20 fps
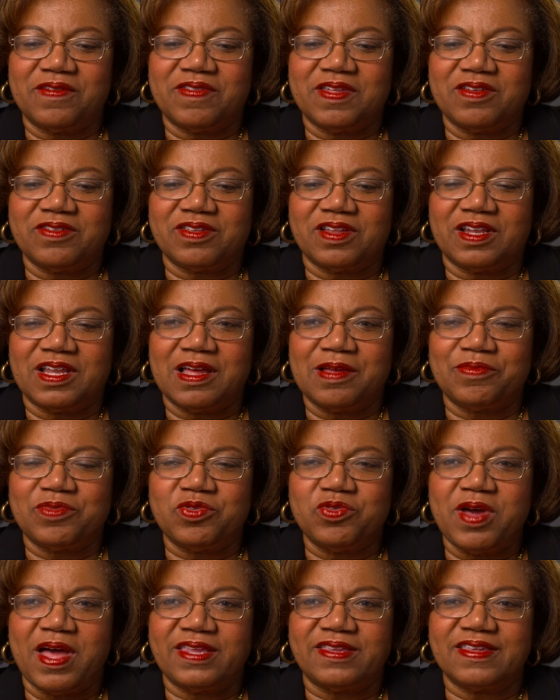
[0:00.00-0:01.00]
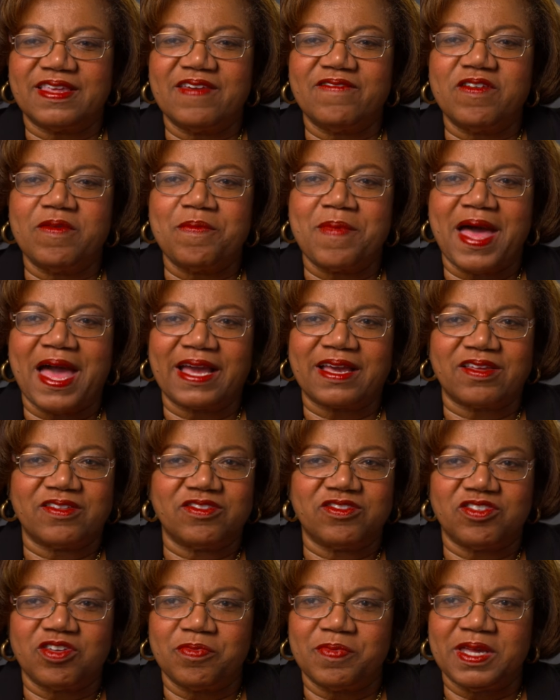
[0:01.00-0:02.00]
of those alums who has given back in
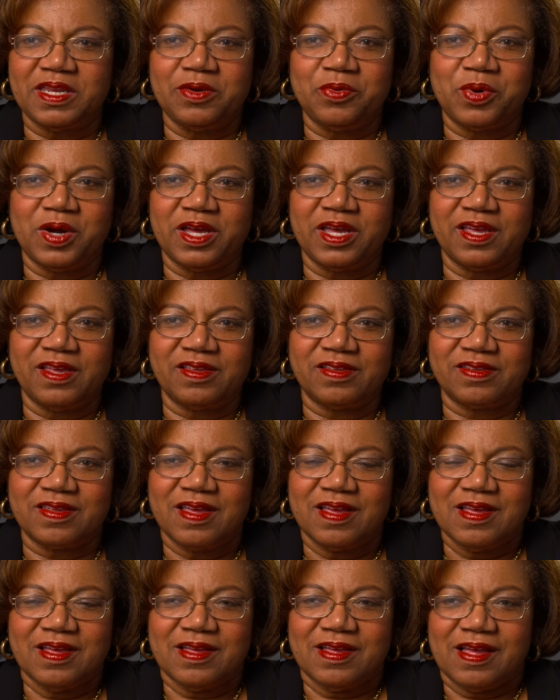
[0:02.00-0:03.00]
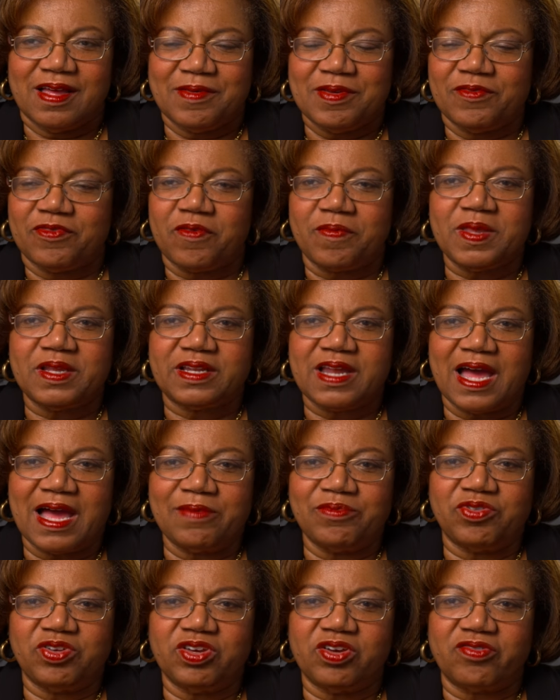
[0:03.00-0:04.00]
so many ways. I mean, from the
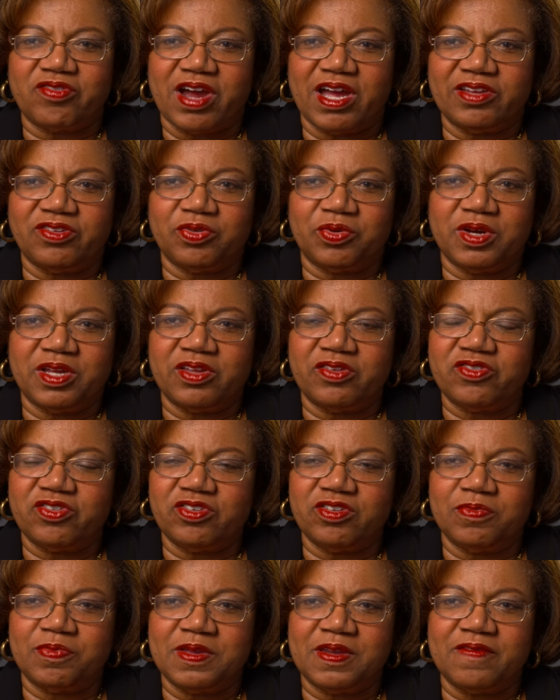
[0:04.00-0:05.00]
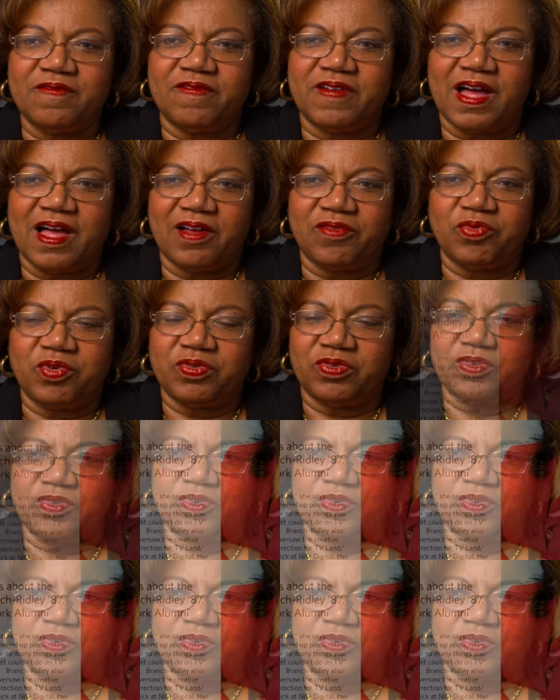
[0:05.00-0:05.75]
time she graduated, she's been involved with the